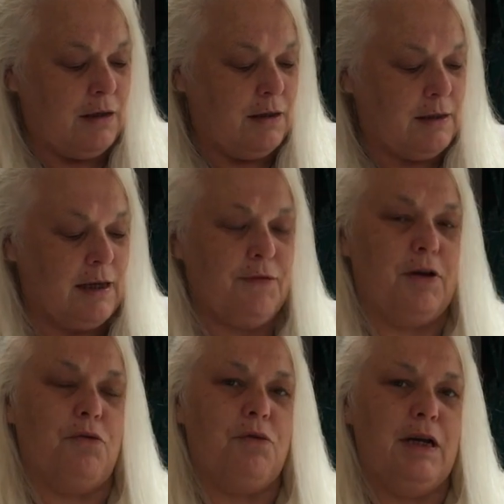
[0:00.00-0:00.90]
to give it
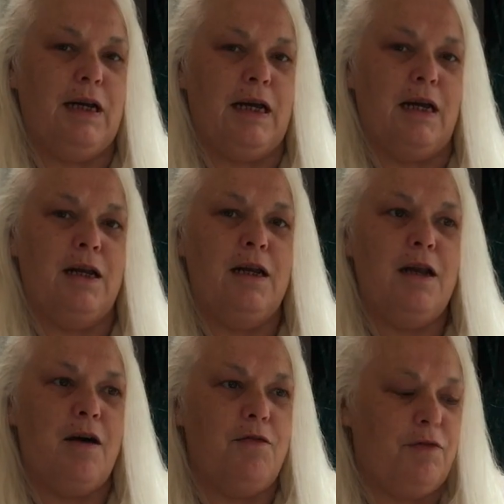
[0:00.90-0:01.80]
a really
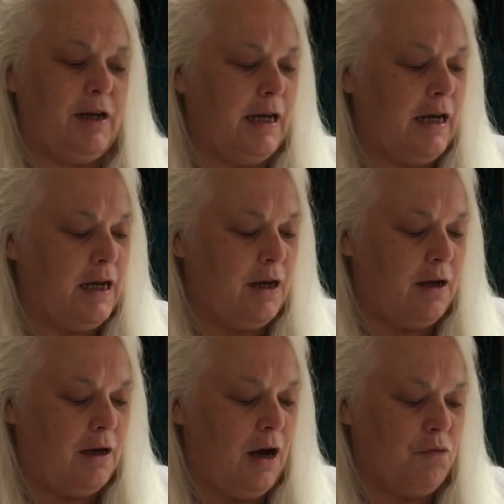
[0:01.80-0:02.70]
lovely
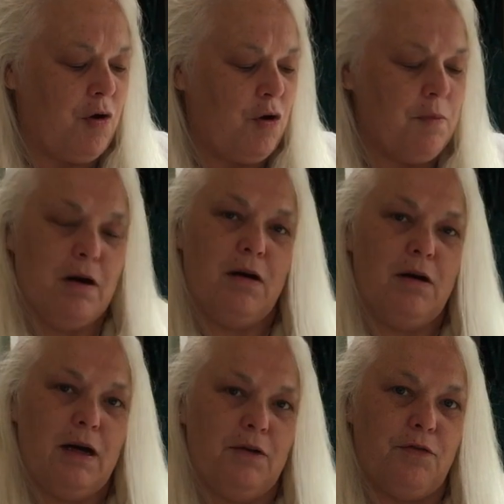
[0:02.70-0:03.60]
aroma
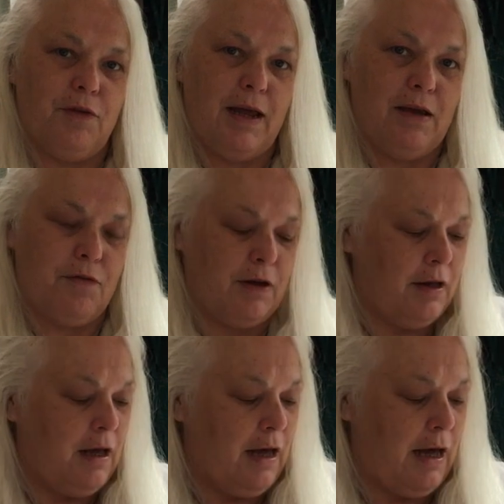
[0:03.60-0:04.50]
and flavour.
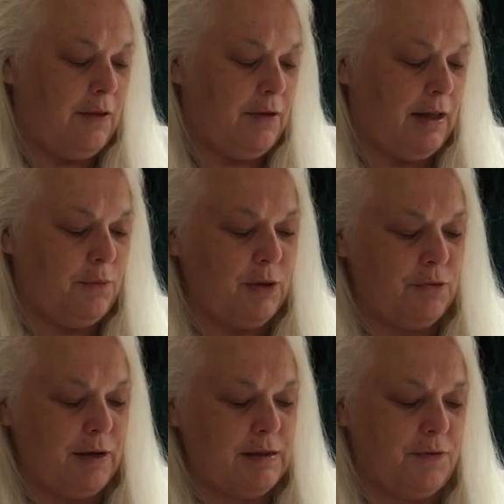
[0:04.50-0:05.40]
And then with the
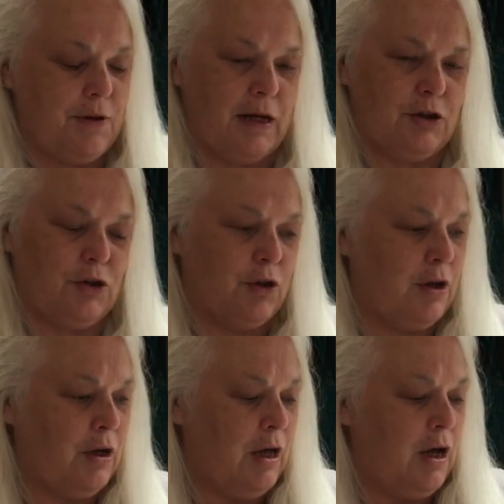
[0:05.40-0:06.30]
rest of that
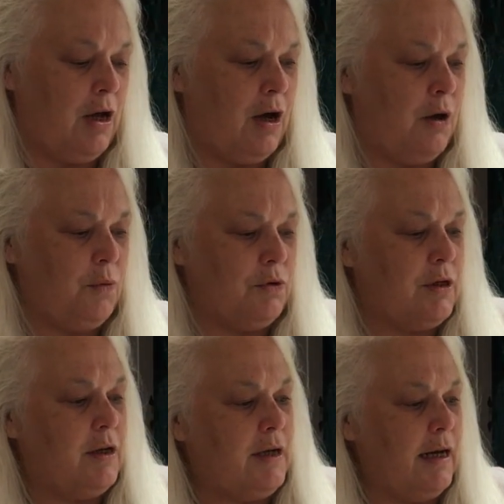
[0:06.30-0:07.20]
sugar I will
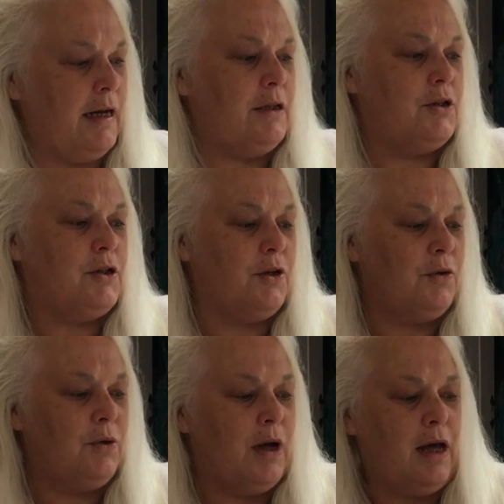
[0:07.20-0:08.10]
turn it into
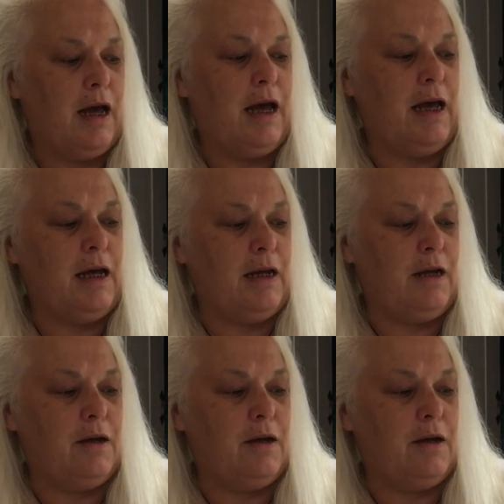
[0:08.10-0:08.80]
a